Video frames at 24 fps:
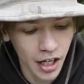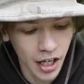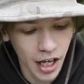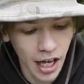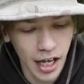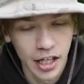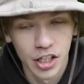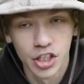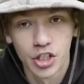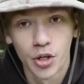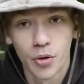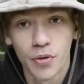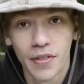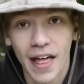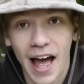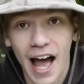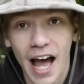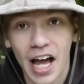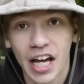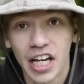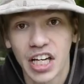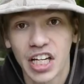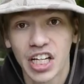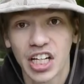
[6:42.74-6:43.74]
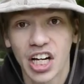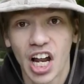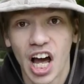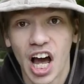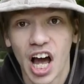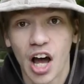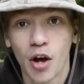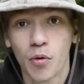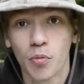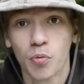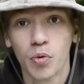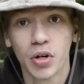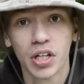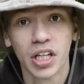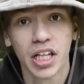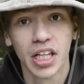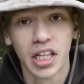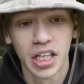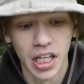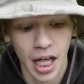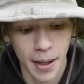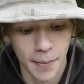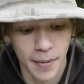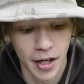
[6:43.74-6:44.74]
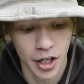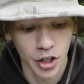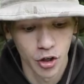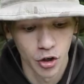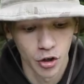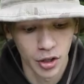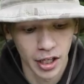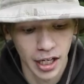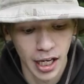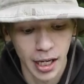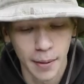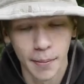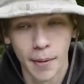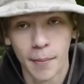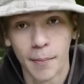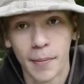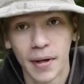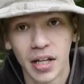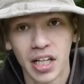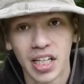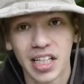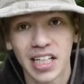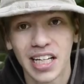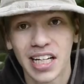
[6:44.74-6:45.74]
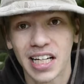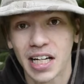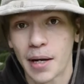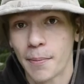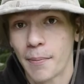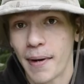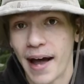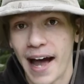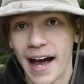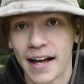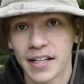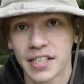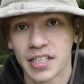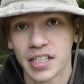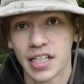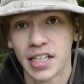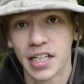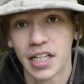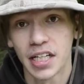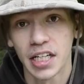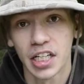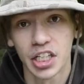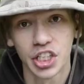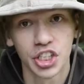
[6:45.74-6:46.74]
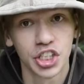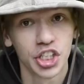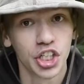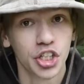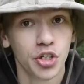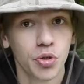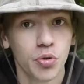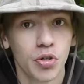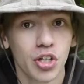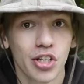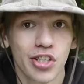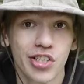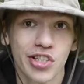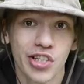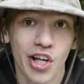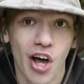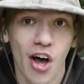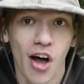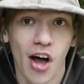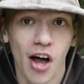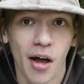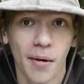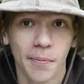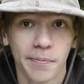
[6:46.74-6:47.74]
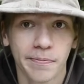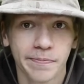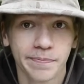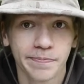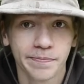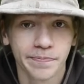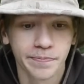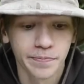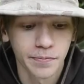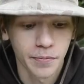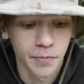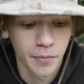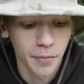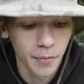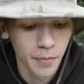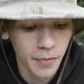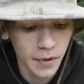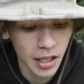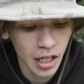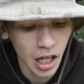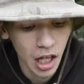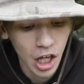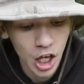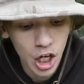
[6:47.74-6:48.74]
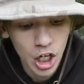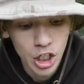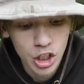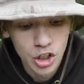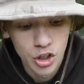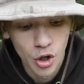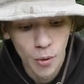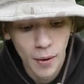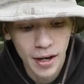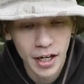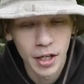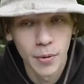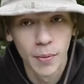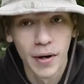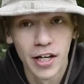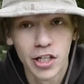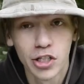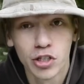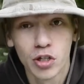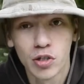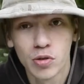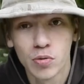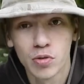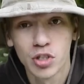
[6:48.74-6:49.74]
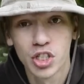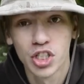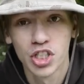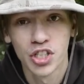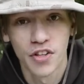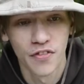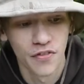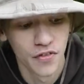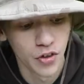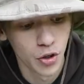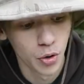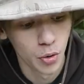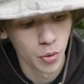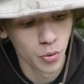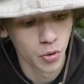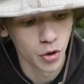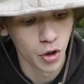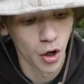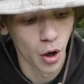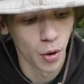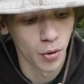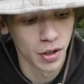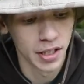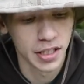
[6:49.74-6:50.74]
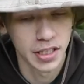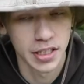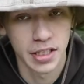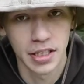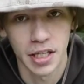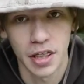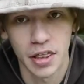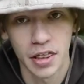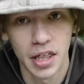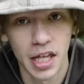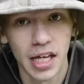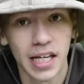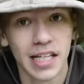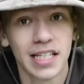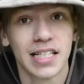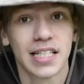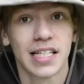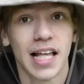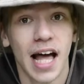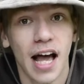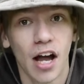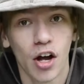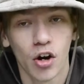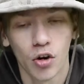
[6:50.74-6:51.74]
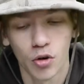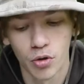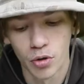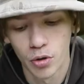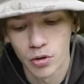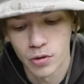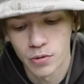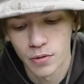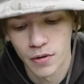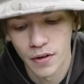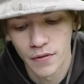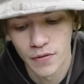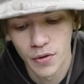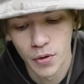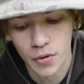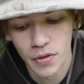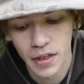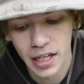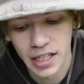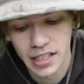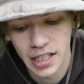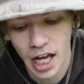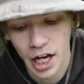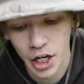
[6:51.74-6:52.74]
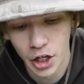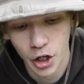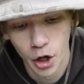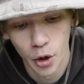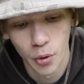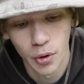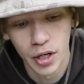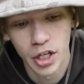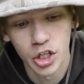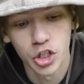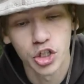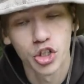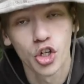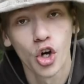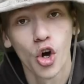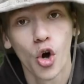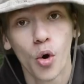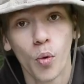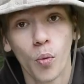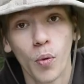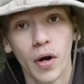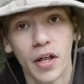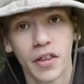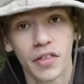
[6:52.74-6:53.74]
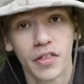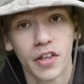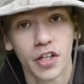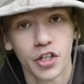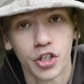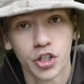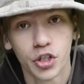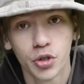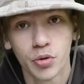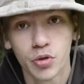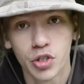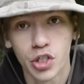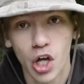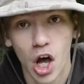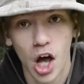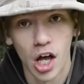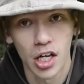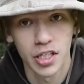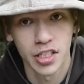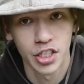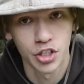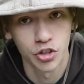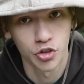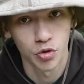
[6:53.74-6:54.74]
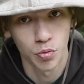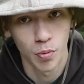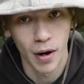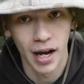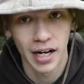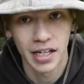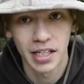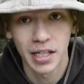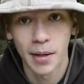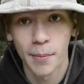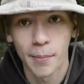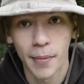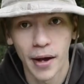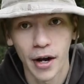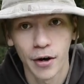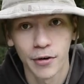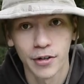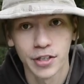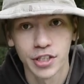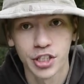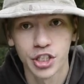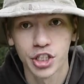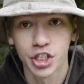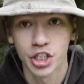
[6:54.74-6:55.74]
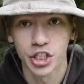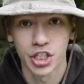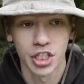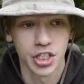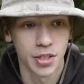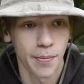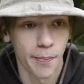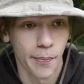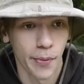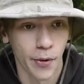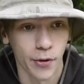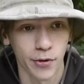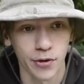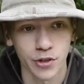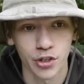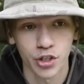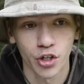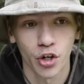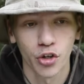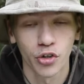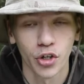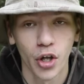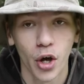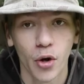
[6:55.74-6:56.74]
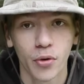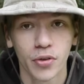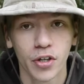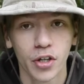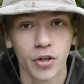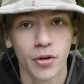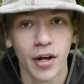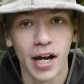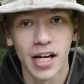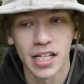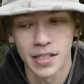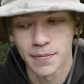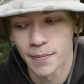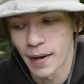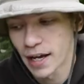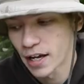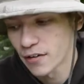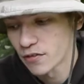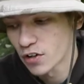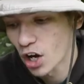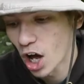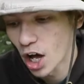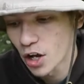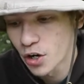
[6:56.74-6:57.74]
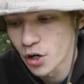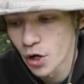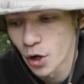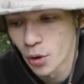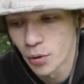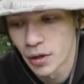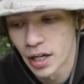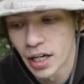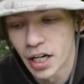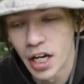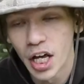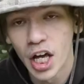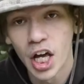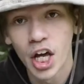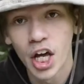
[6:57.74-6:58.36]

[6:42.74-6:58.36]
And so that can uh, really limit your capability and capacity to continue to saw. So anyways, those were just a few noticed things that, or those were the few things I noticed with the two saws in direct comparison, just as a personal note that you guys may have not noted